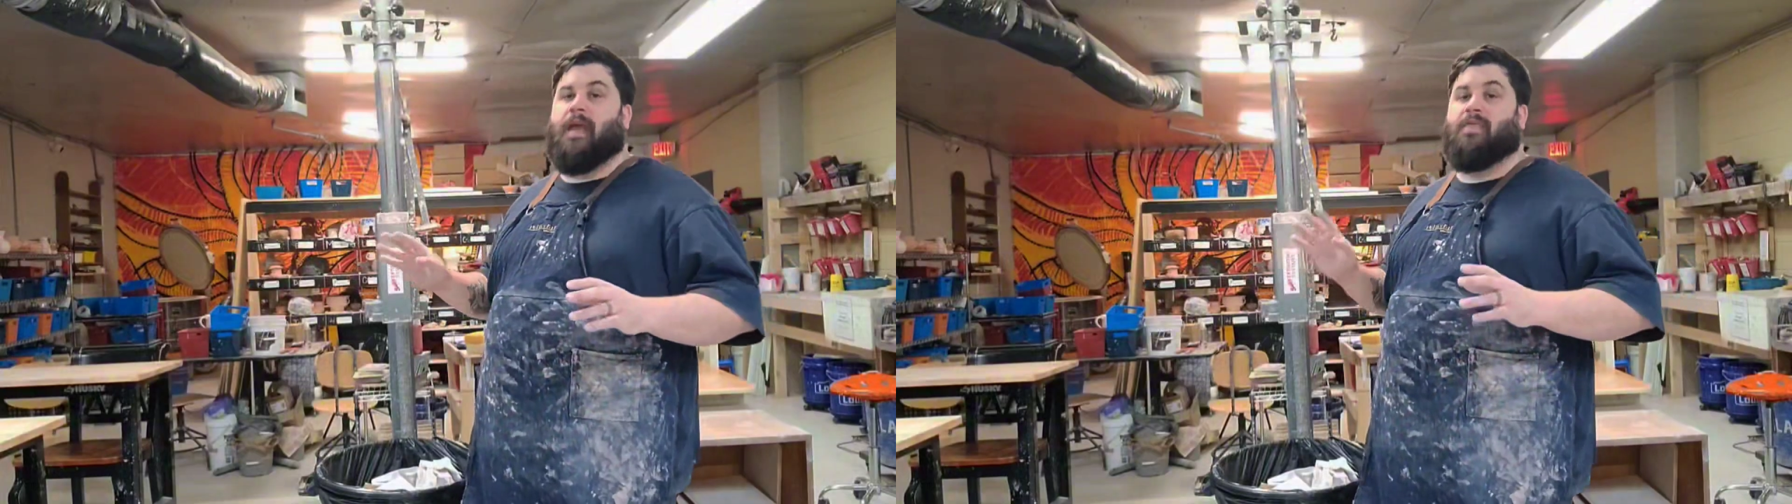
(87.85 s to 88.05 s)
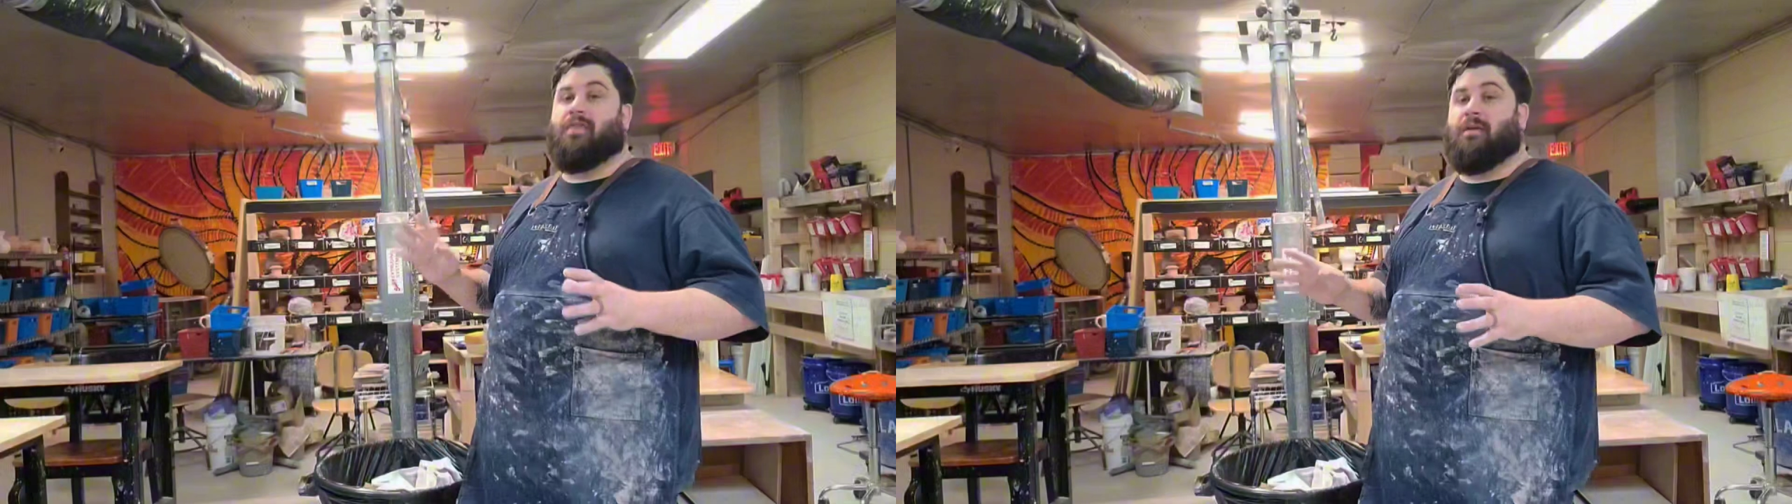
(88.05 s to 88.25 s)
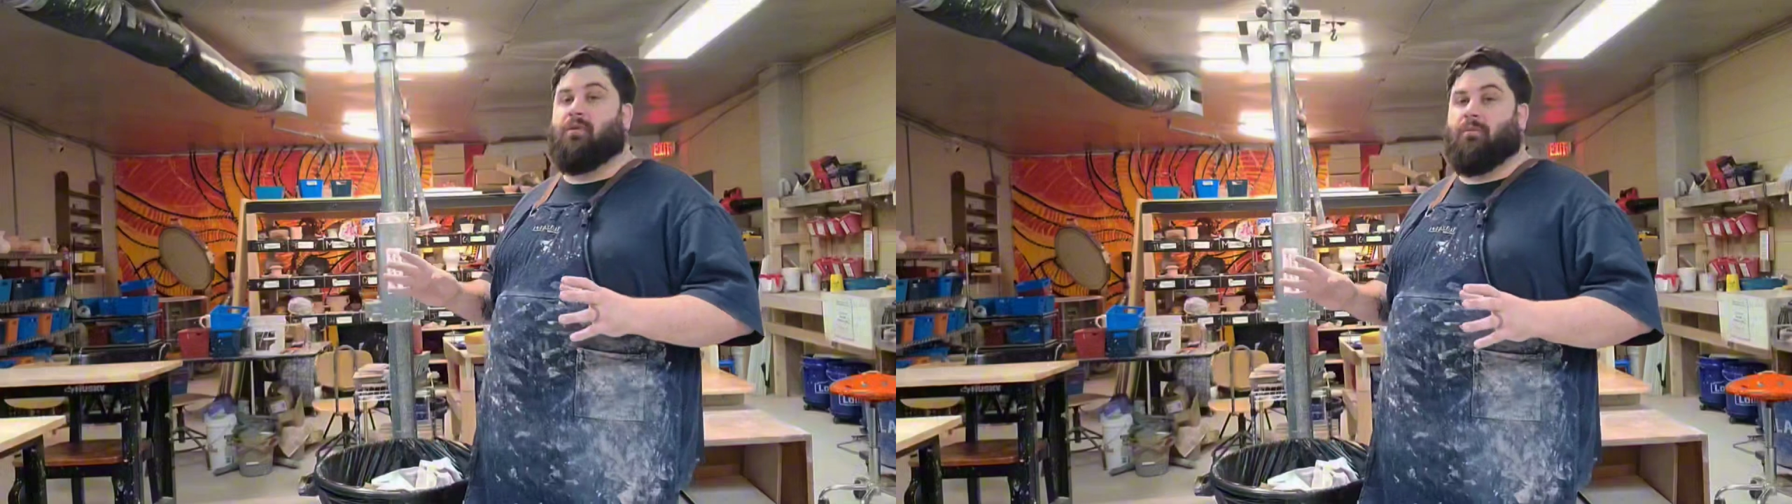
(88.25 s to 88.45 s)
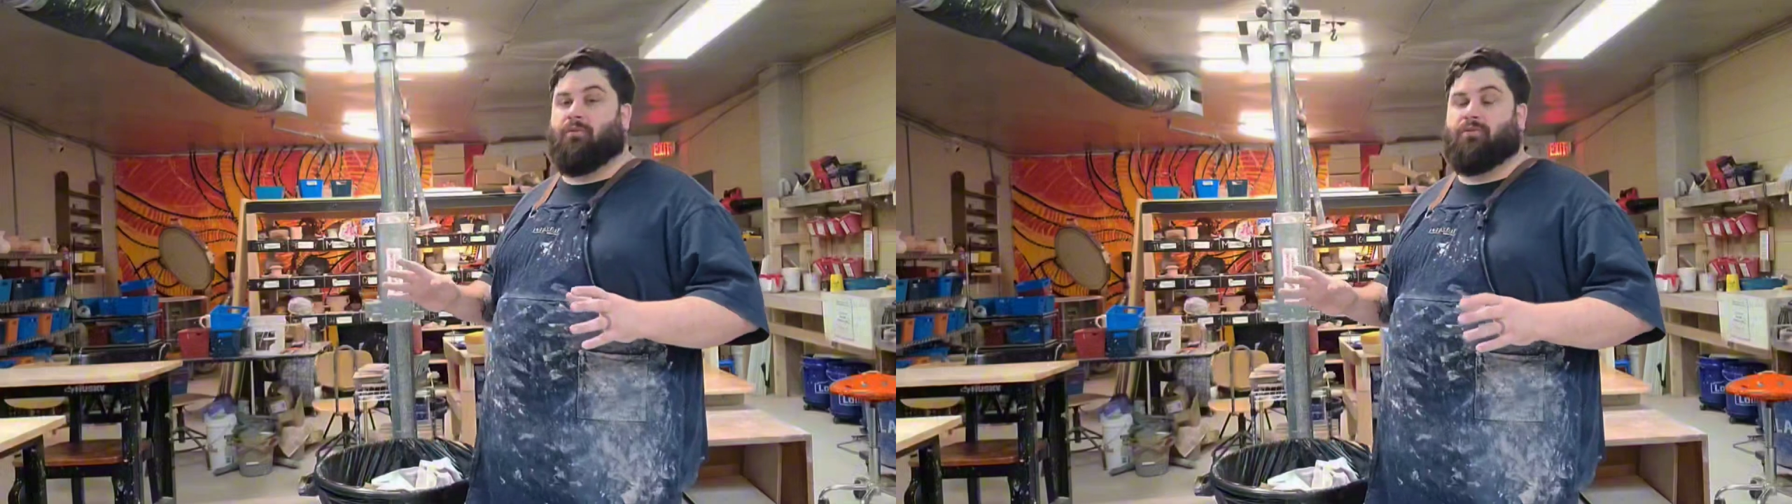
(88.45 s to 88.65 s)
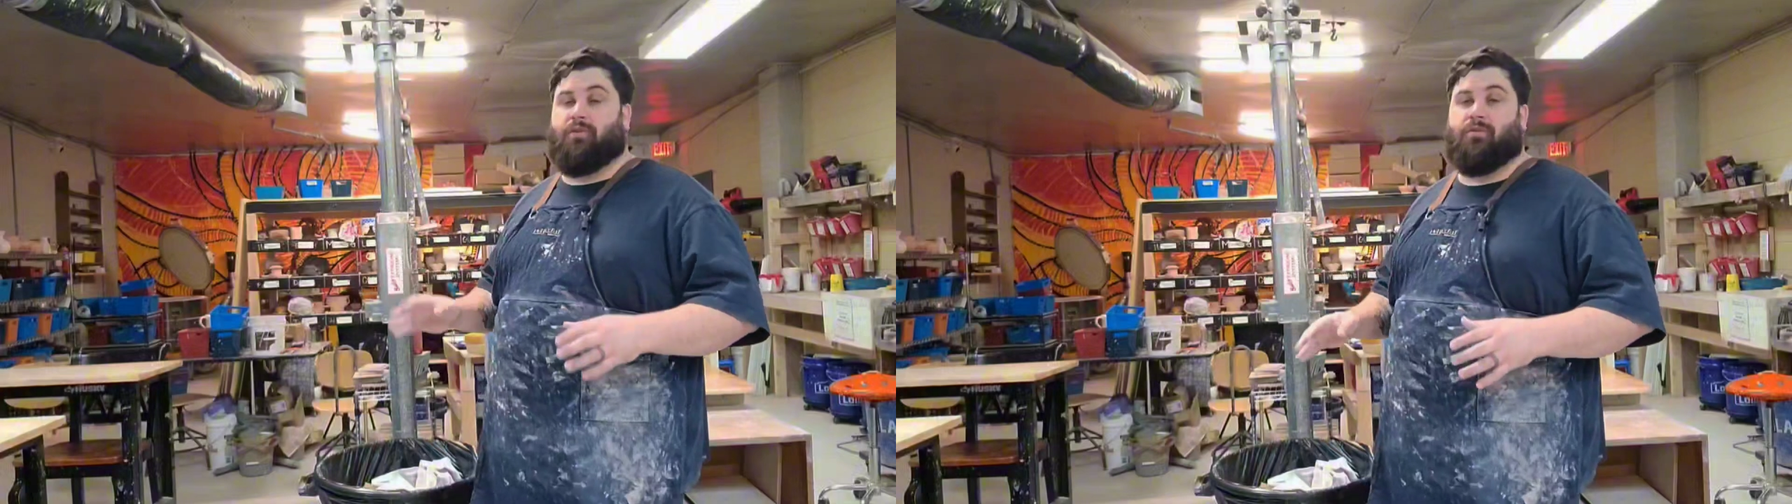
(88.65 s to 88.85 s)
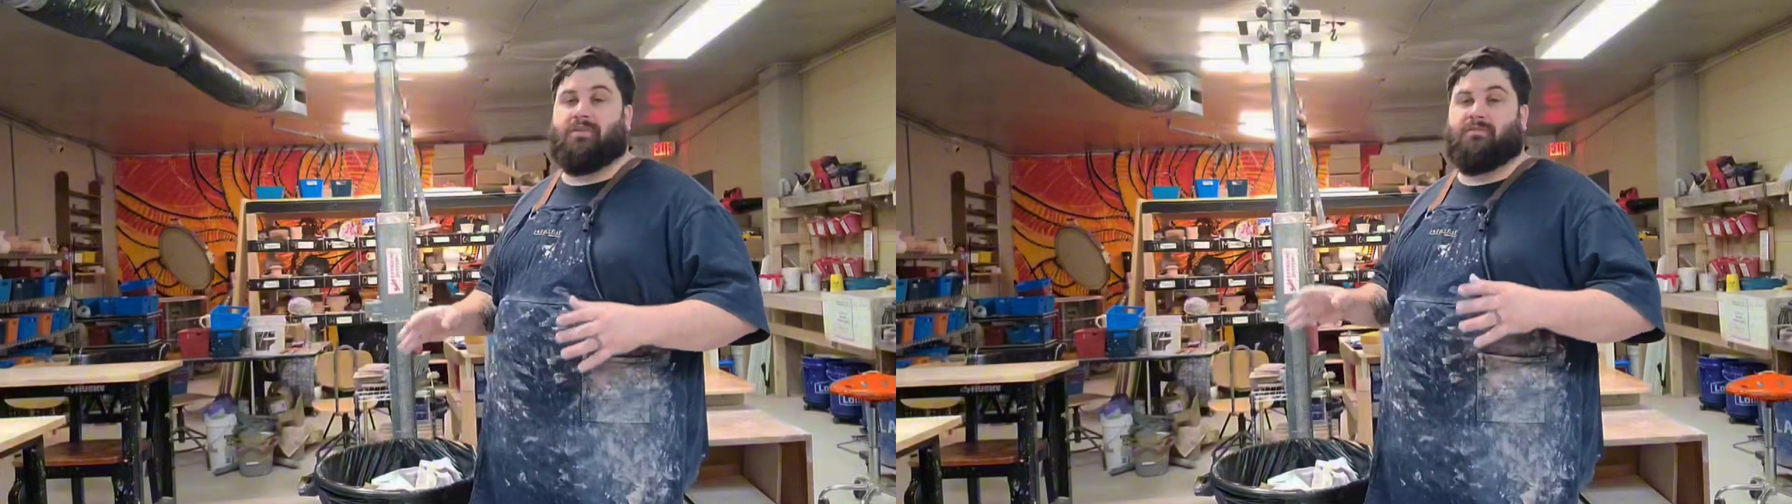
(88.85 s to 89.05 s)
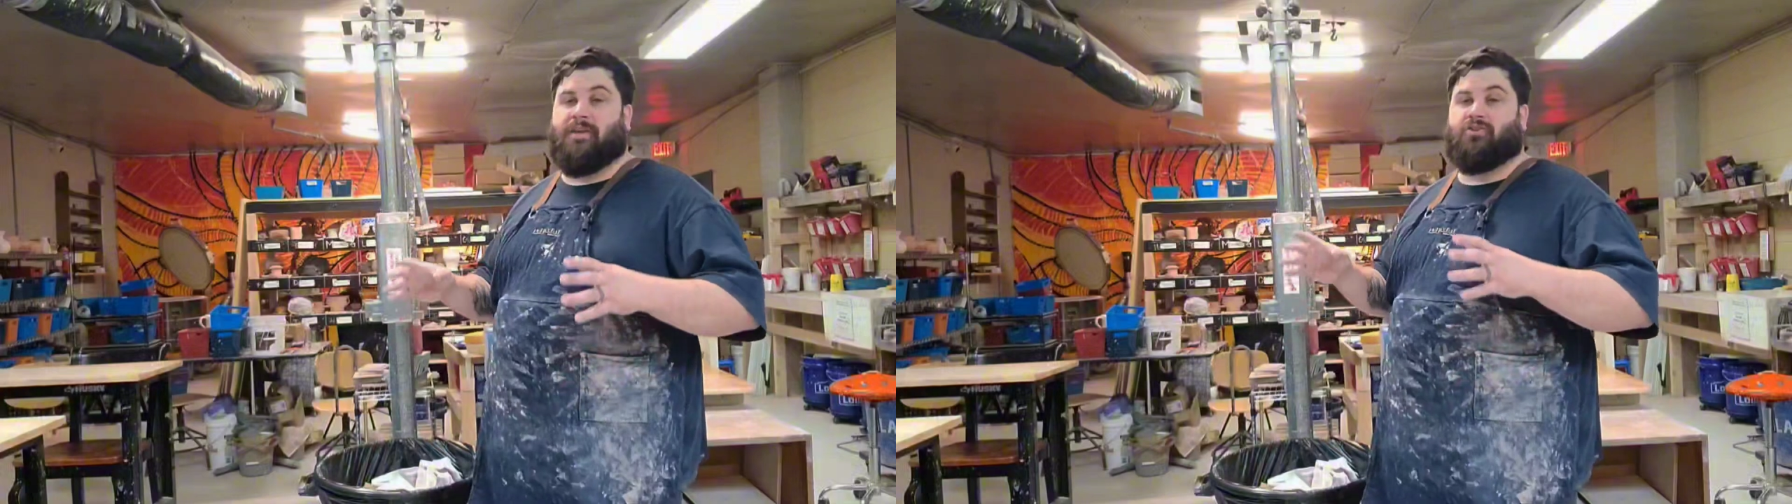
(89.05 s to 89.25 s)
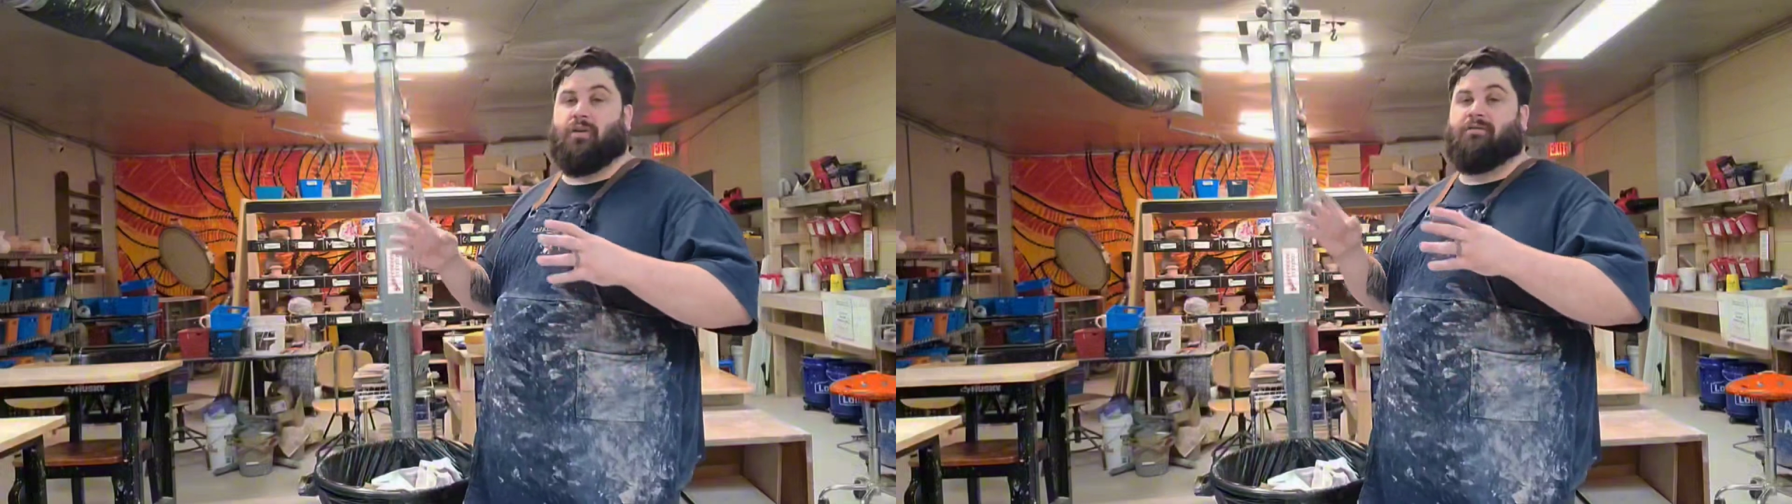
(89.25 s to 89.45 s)
And then what I'm going to do is
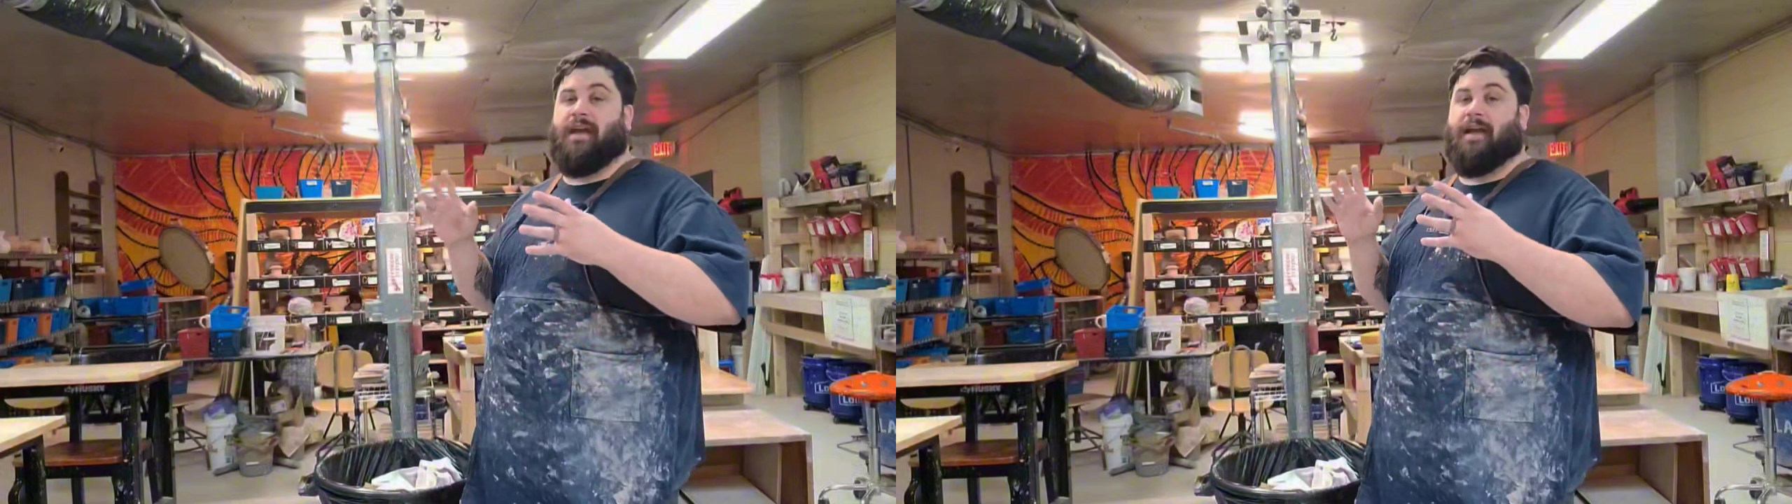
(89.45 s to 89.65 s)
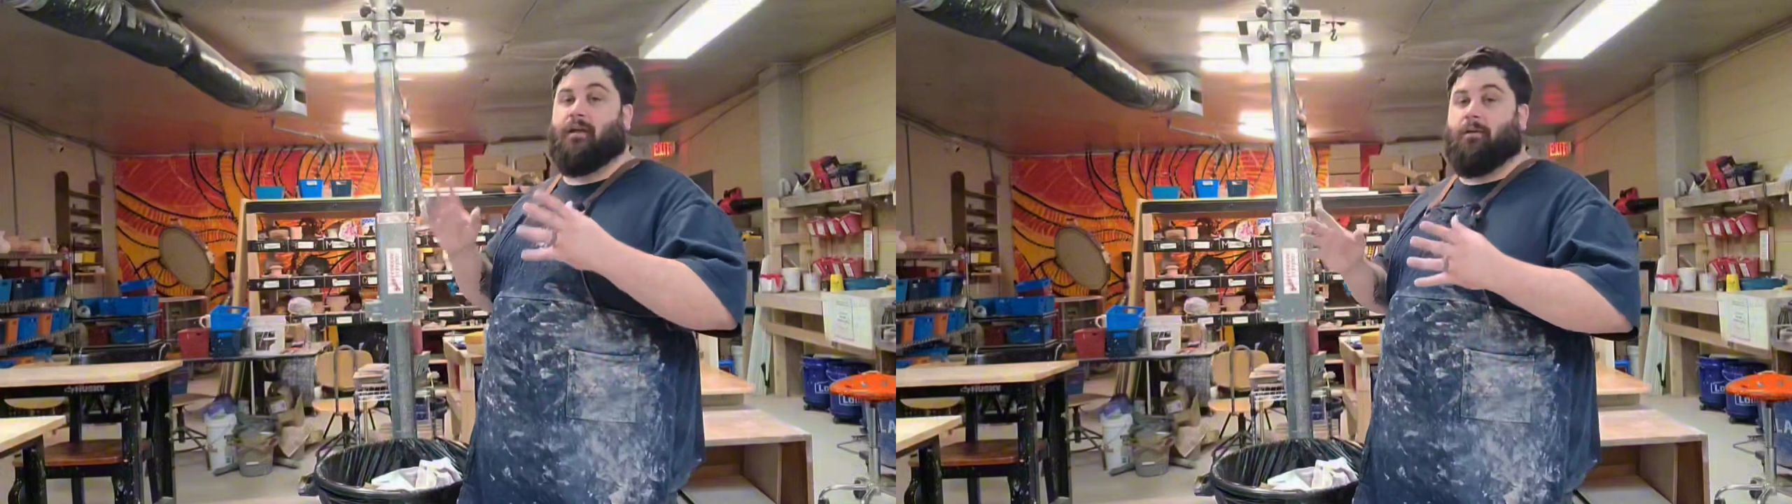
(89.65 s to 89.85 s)
make sure I've got